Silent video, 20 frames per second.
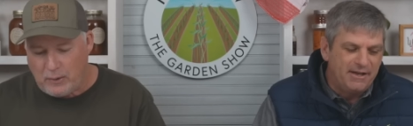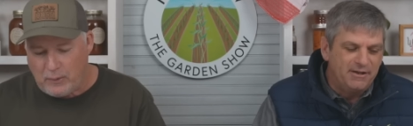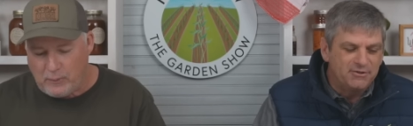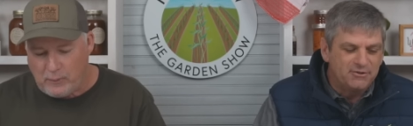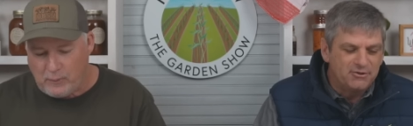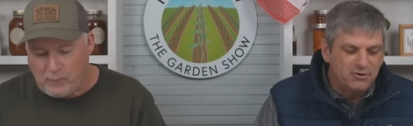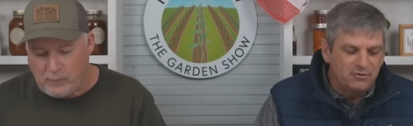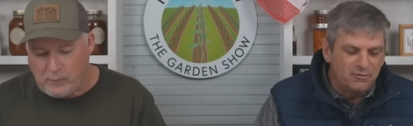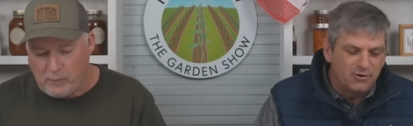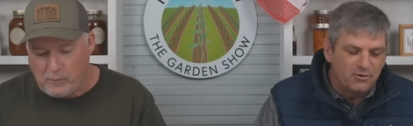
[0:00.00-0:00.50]
Speaker 1: and
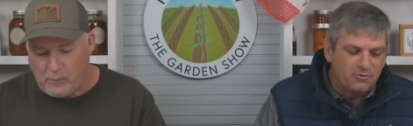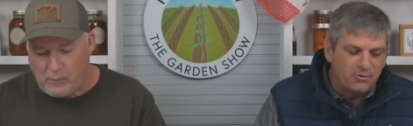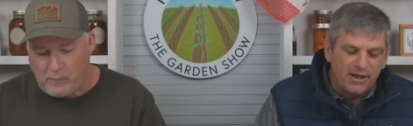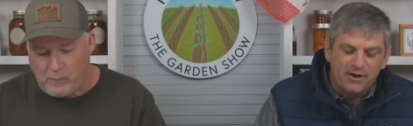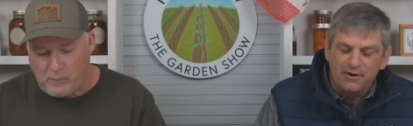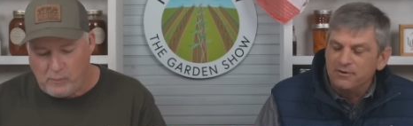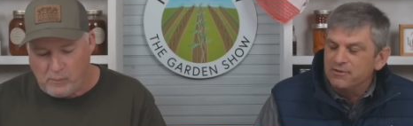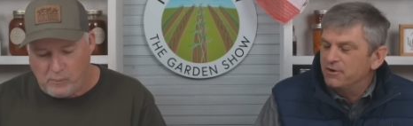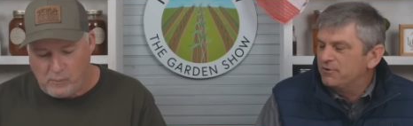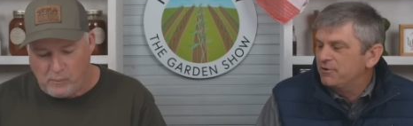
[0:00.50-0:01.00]
Silver
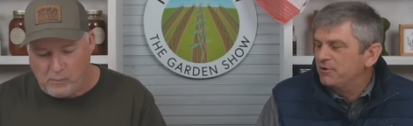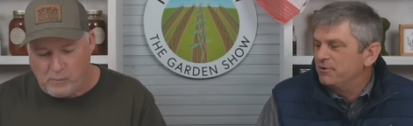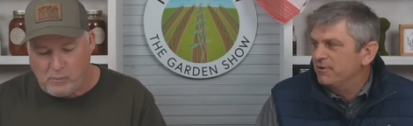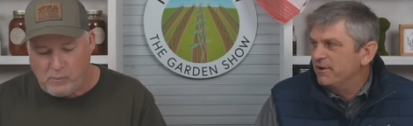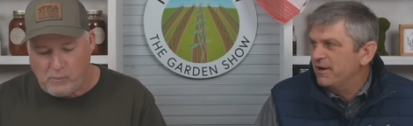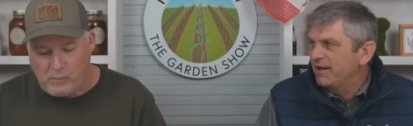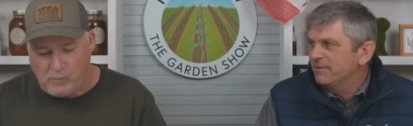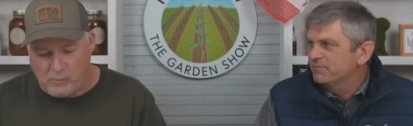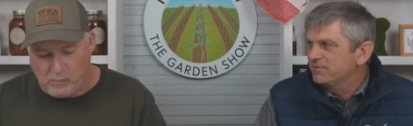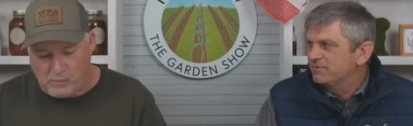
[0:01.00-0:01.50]
Queen are the two
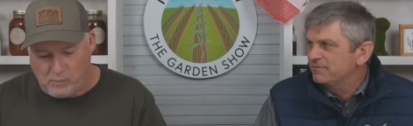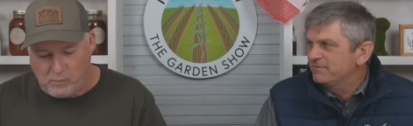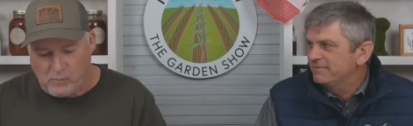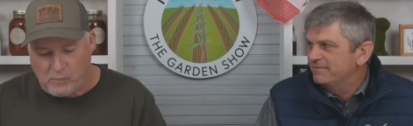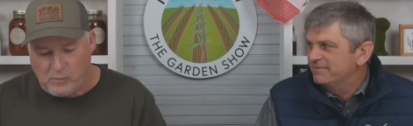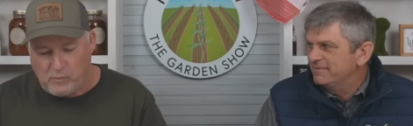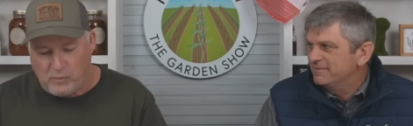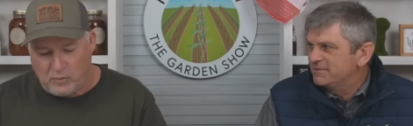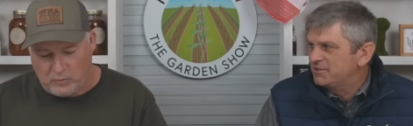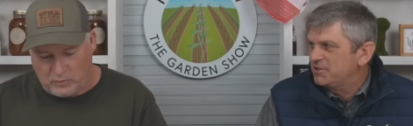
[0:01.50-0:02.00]
that I'm
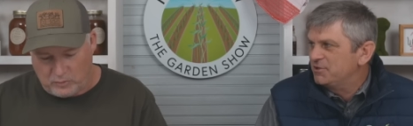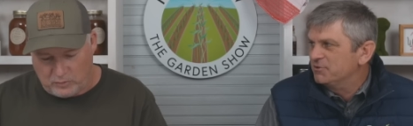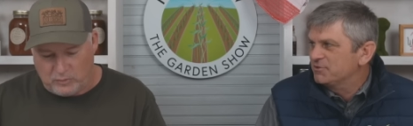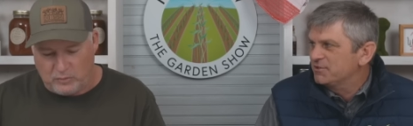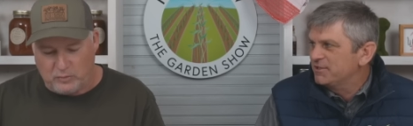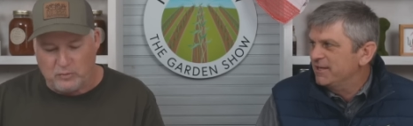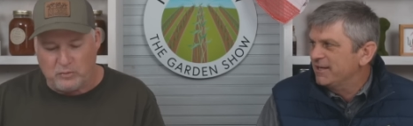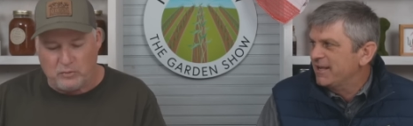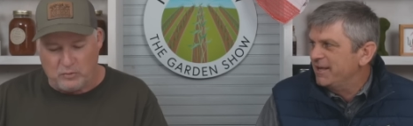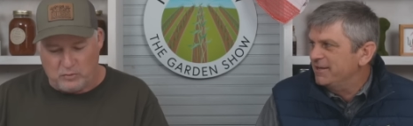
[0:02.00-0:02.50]
still
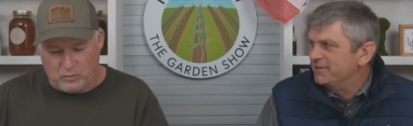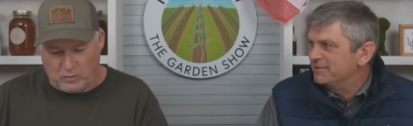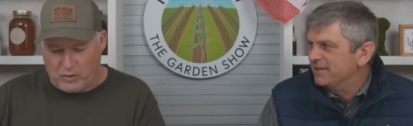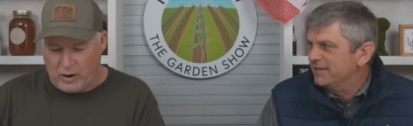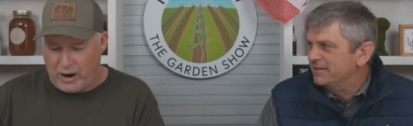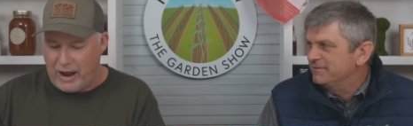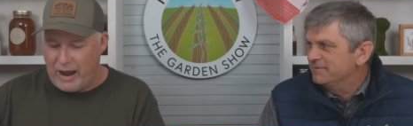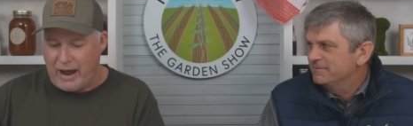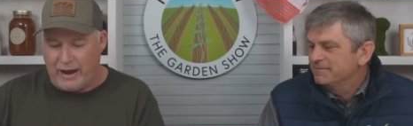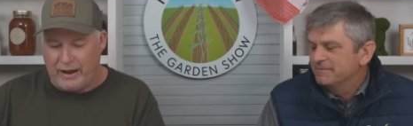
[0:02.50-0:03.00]
see occasionally.
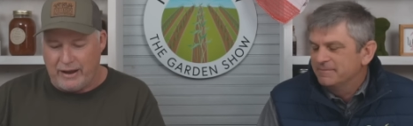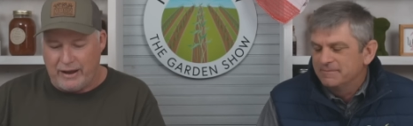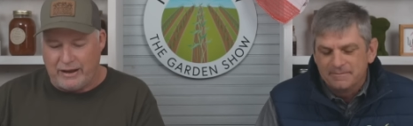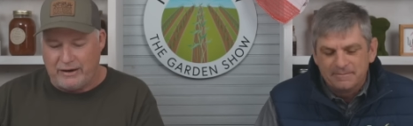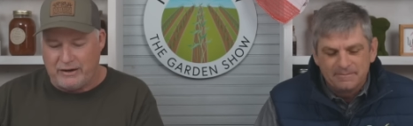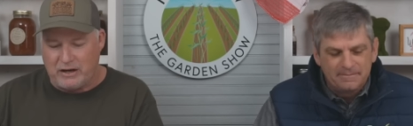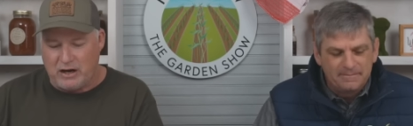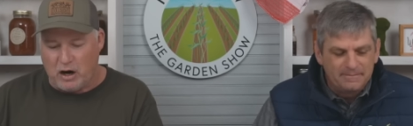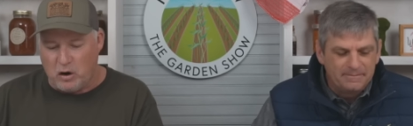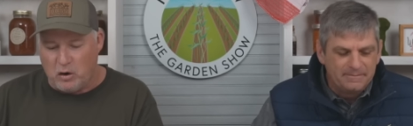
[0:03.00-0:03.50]
Right,
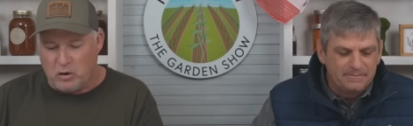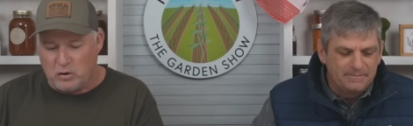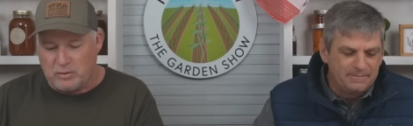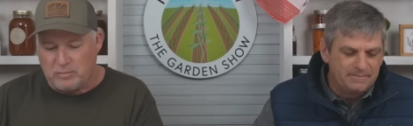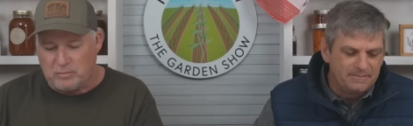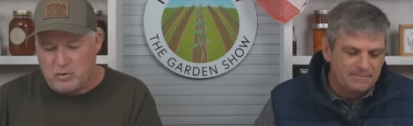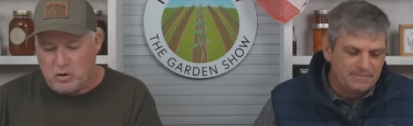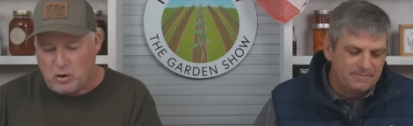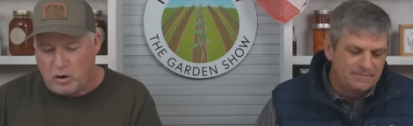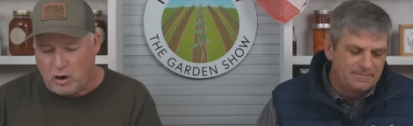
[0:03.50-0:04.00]
Speaker 2: and the
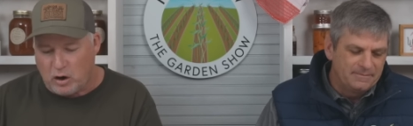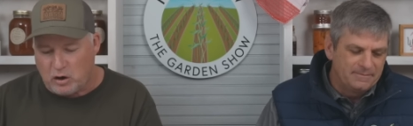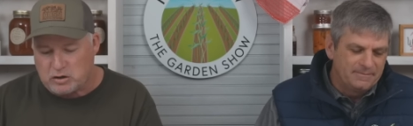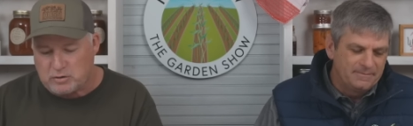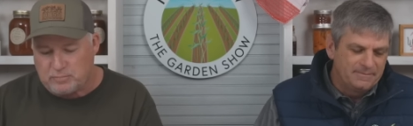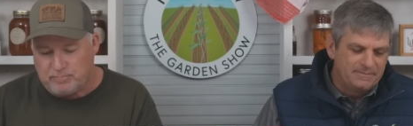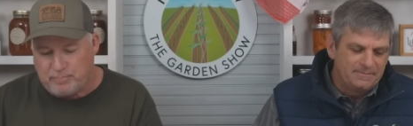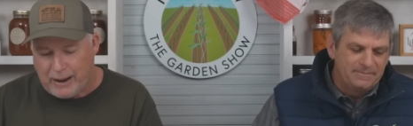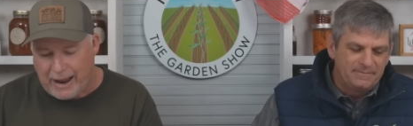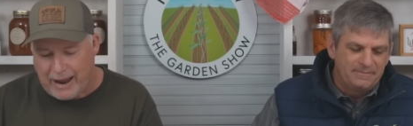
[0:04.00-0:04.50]
Golden
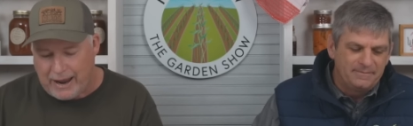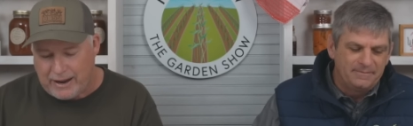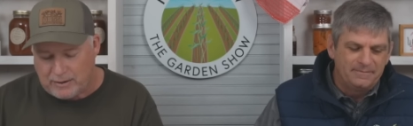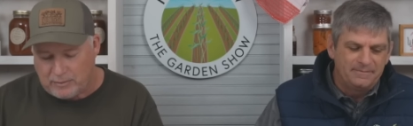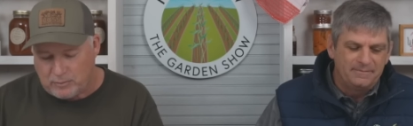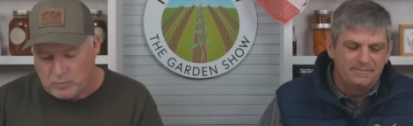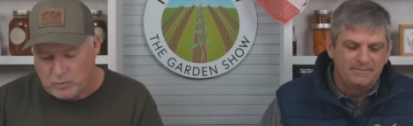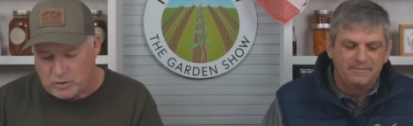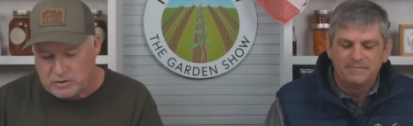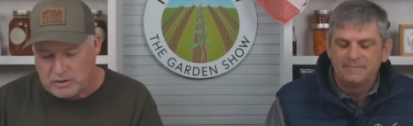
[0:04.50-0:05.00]
Cross
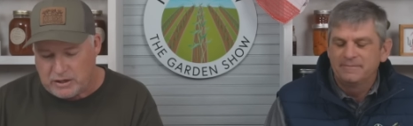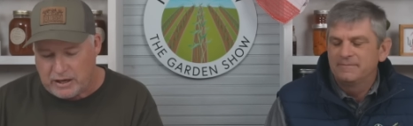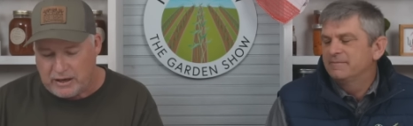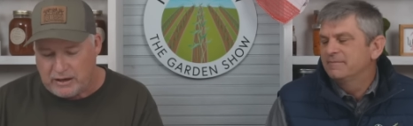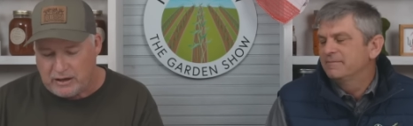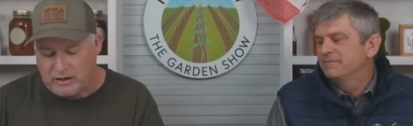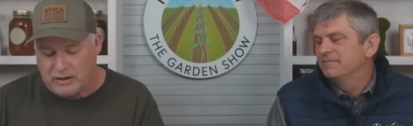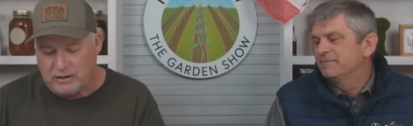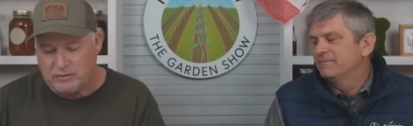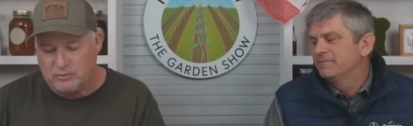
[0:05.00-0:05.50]
Bantam was
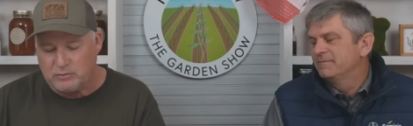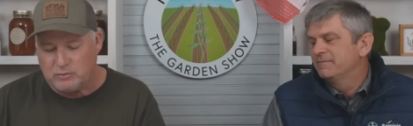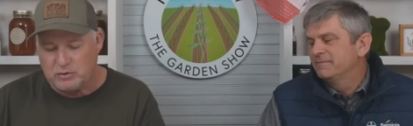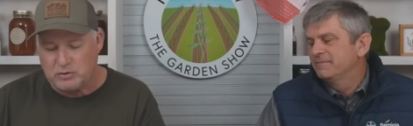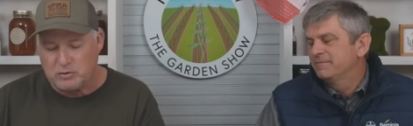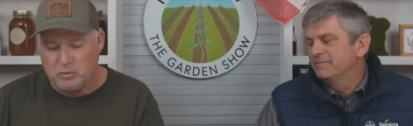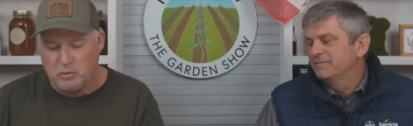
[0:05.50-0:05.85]
a uh, was